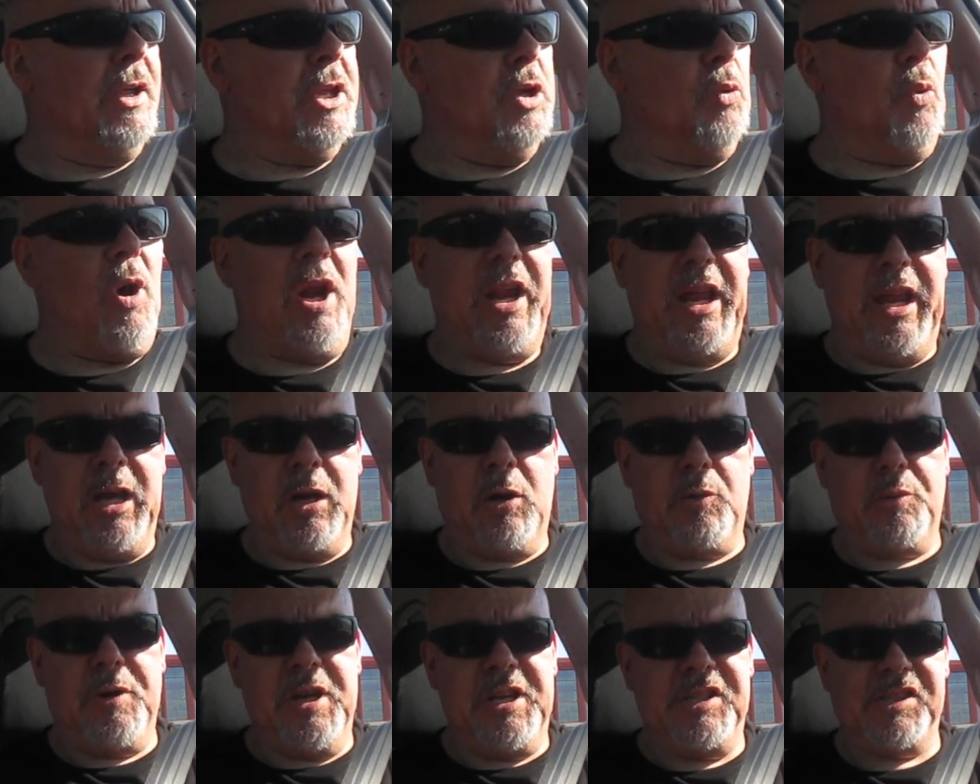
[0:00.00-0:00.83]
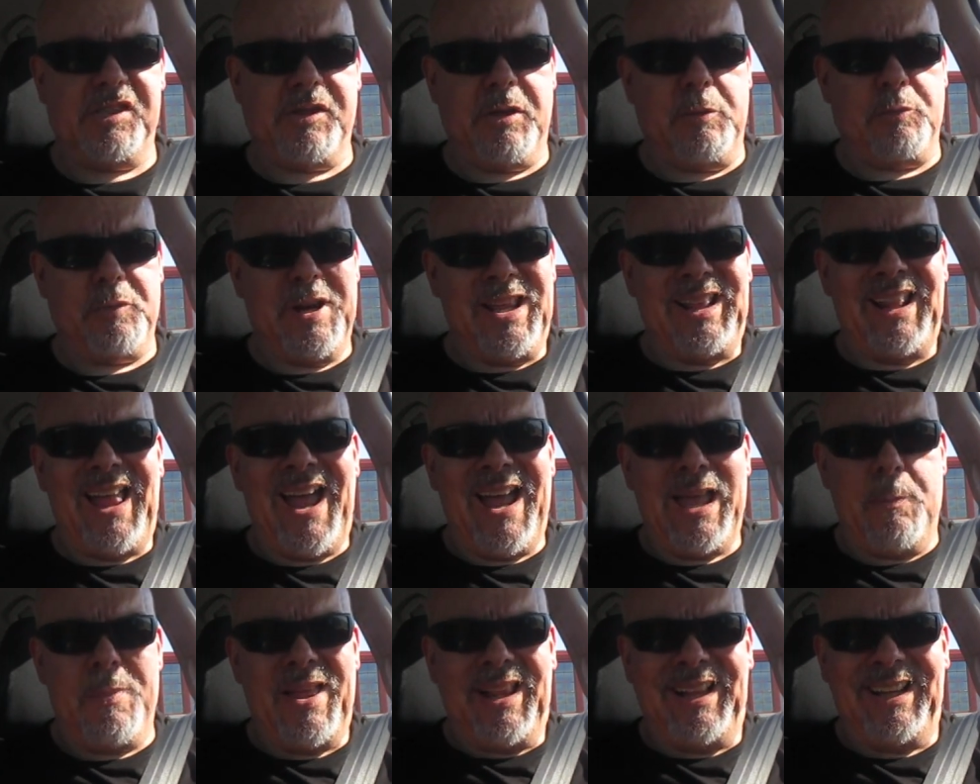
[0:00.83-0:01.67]
want to increase the
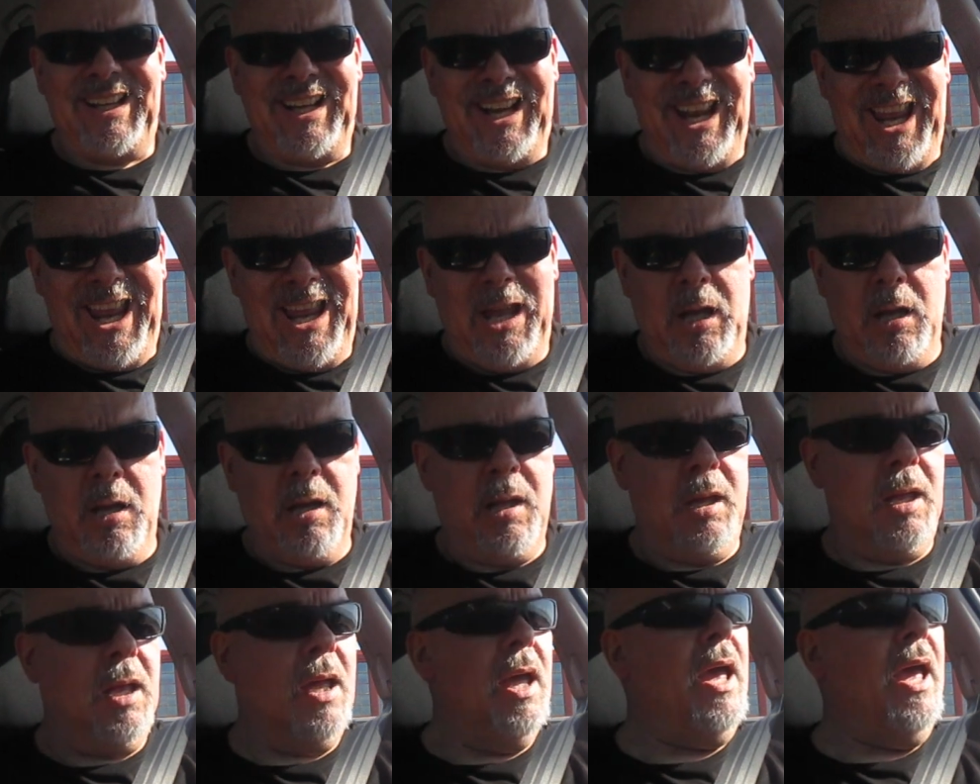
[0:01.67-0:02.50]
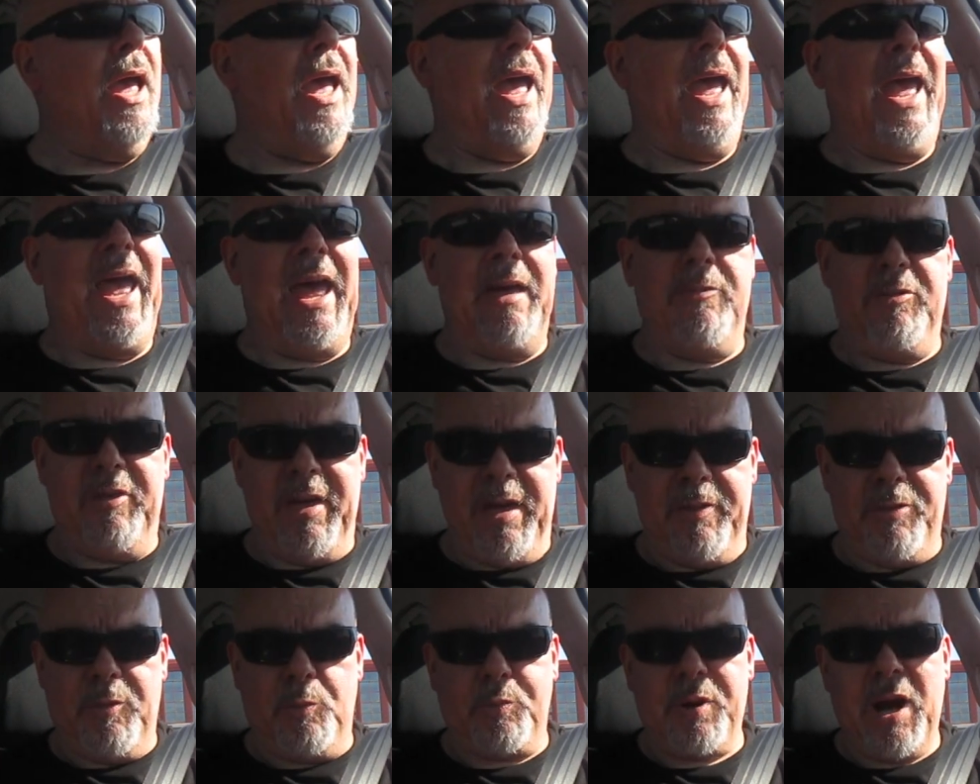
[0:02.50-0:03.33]
reliability, and
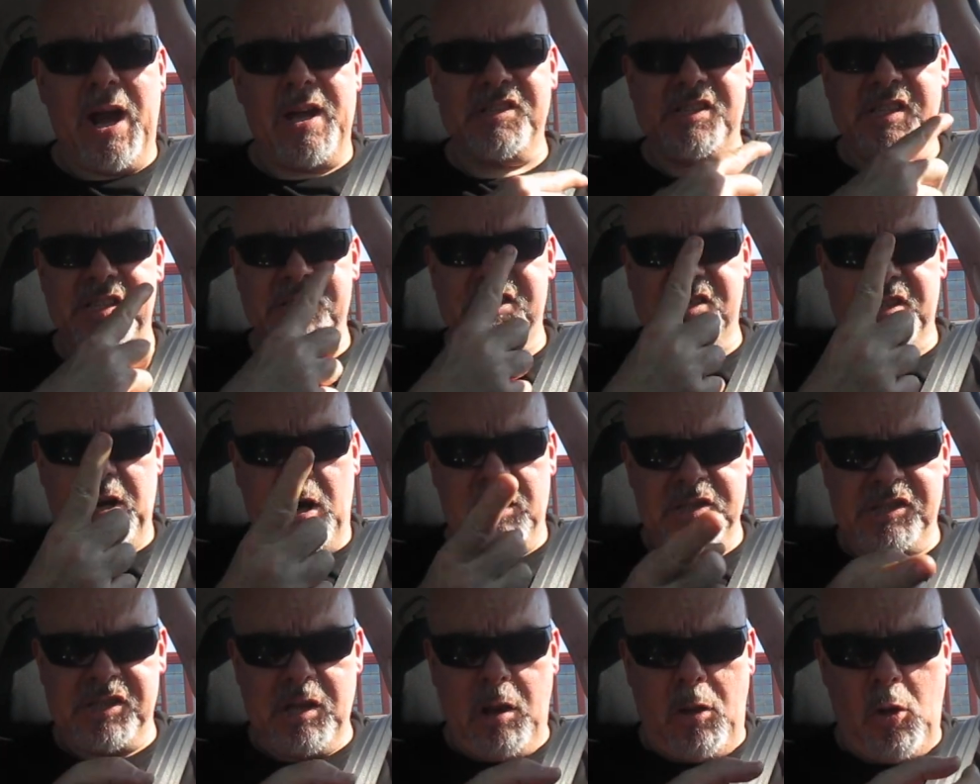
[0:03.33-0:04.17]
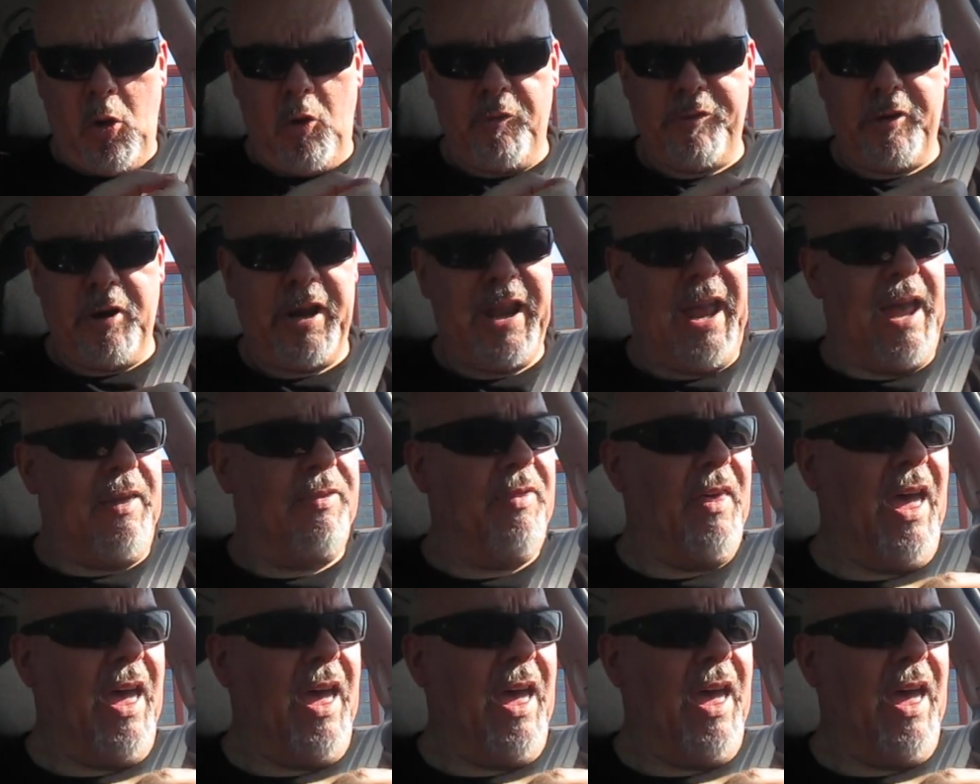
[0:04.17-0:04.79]
then the process starts all over again.